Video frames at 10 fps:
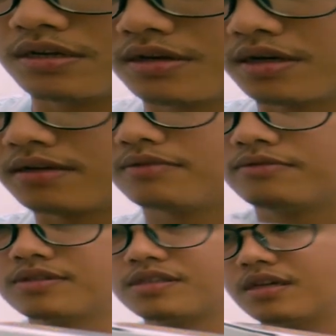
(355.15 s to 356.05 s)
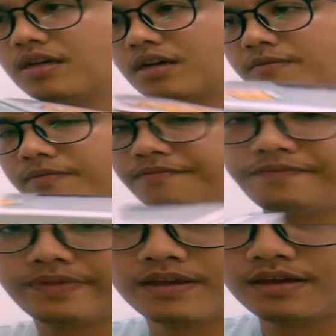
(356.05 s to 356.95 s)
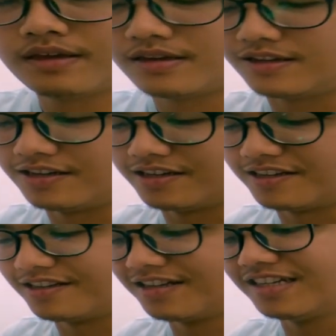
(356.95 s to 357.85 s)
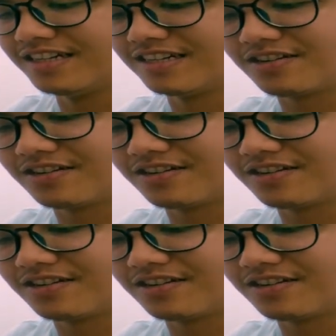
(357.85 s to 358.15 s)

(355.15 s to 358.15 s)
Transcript: like what's up. Ini dia